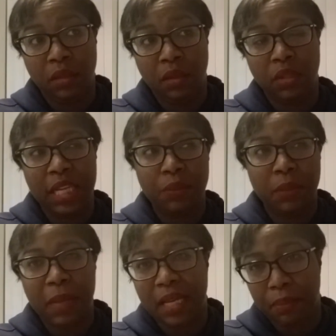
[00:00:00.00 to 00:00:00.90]
or oh, that
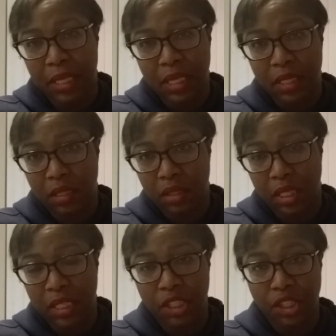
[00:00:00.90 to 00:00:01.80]
one might have been in the
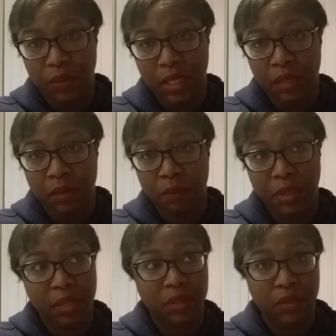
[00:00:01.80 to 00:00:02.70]
in the unit,
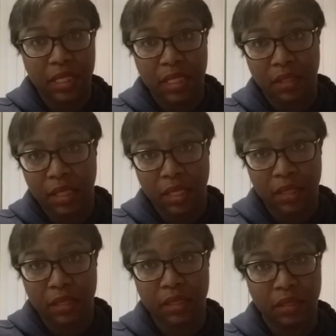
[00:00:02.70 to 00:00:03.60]
but it was on the other
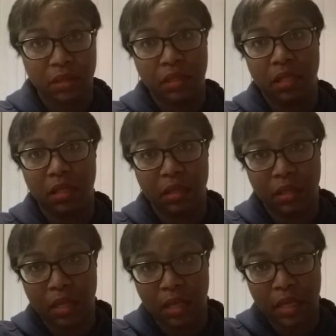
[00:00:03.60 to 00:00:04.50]
end because the
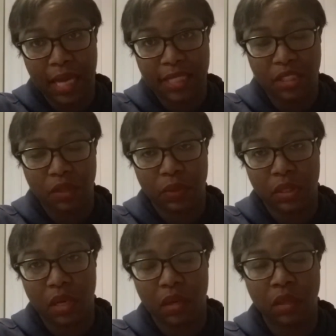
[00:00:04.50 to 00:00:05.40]
ICU was
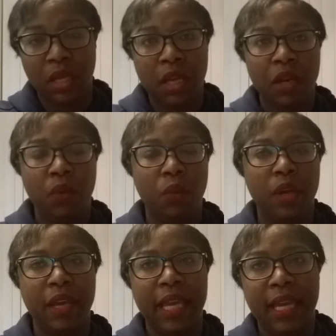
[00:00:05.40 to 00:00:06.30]
long.
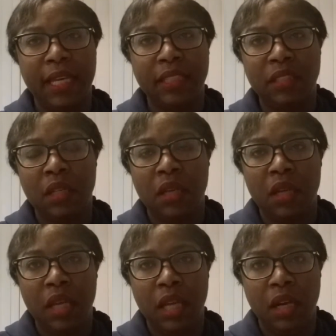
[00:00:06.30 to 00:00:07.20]
Whereas
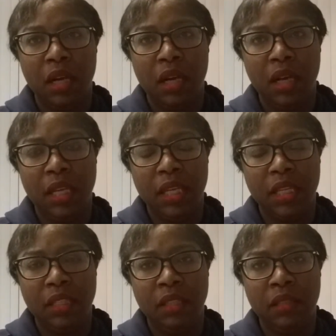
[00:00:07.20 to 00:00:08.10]

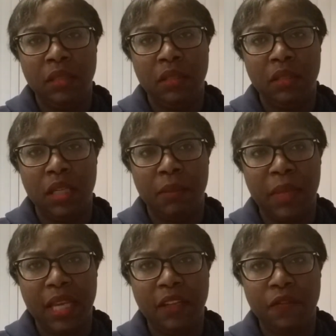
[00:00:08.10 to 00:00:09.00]
in the
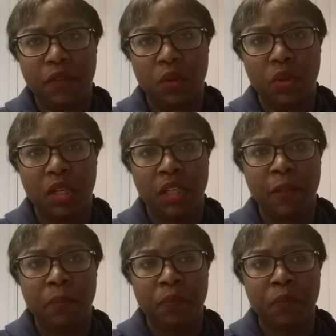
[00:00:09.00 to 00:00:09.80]
main floor,